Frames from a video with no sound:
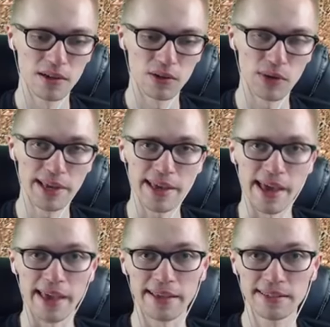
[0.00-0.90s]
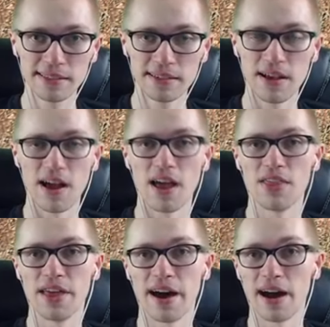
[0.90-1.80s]
Rank 8,
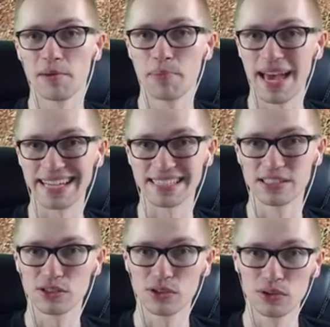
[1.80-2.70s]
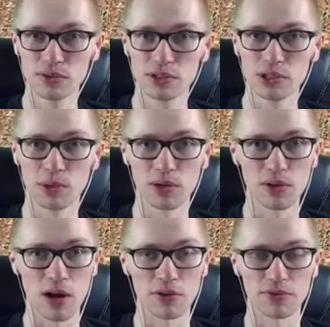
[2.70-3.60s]
there are passion scrolls you want to
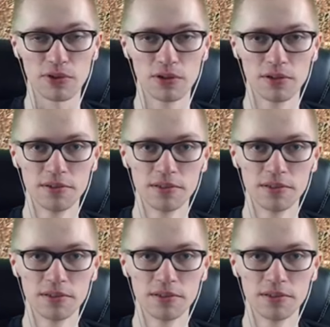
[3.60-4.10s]
look out for.